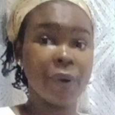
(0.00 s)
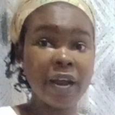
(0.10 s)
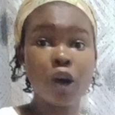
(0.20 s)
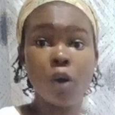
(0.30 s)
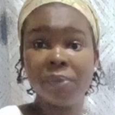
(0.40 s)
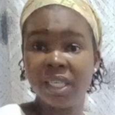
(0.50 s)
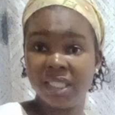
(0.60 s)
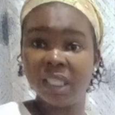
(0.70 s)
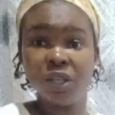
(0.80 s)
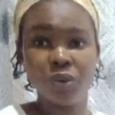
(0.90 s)
parent company
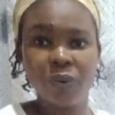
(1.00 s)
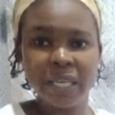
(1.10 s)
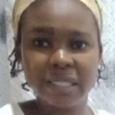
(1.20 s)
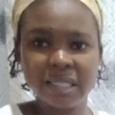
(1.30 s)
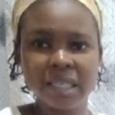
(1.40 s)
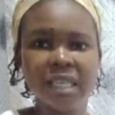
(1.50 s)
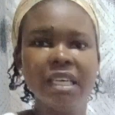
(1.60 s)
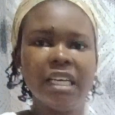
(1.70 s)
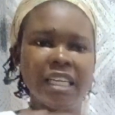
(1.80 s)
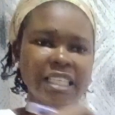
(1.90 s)
is in the US.
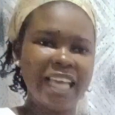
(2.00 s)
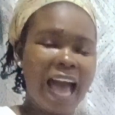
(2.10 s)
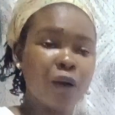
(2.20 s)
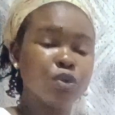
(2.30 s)
The